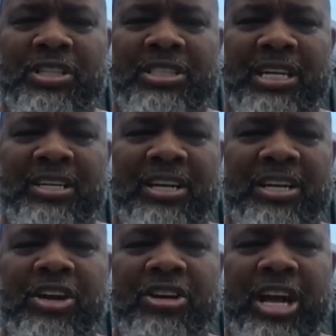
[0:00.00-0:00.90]
agenda and
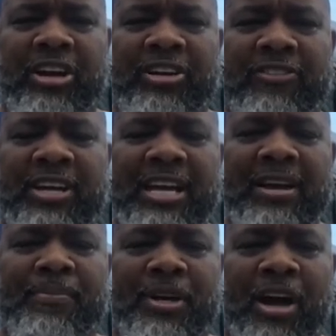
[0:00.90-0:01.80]
your narrative,
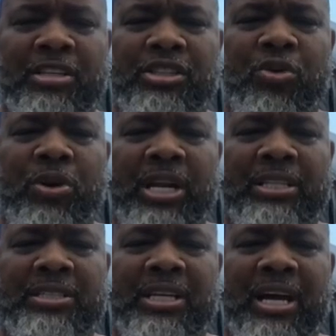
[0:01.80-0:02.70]
but also when
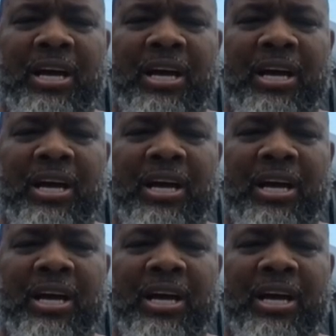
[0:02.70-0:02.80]
it's